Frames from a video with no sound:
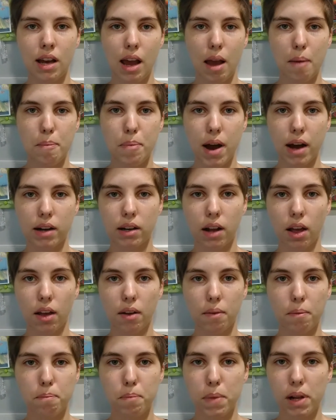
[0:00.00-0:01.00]

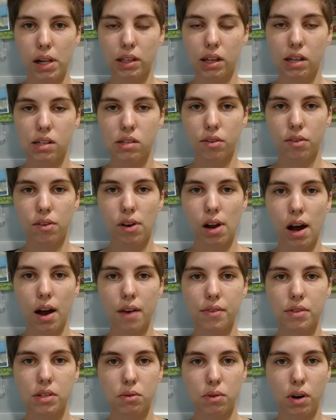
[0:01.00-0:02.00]
impacting millions of
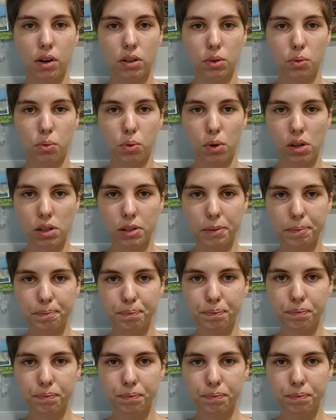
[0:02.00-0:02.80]
lives around the world.